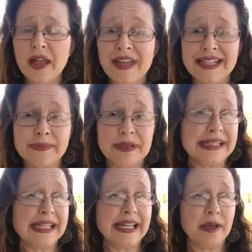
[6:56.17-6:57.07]
That's
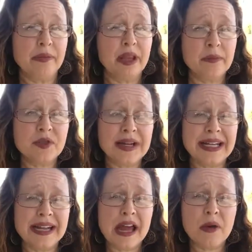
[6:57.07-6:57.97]
busy getting plumbed
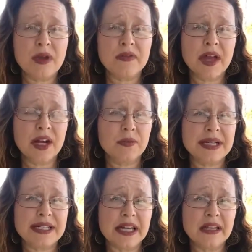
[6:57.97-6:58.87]
right now. We've kind of
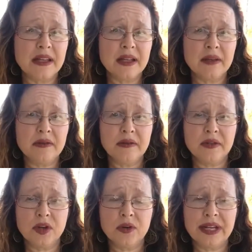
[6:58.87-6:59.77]
redone the
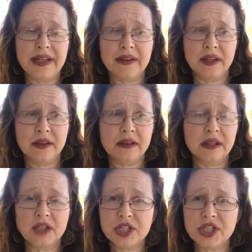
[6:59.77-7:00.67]

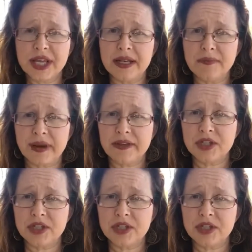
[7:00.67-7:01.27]
little shed by the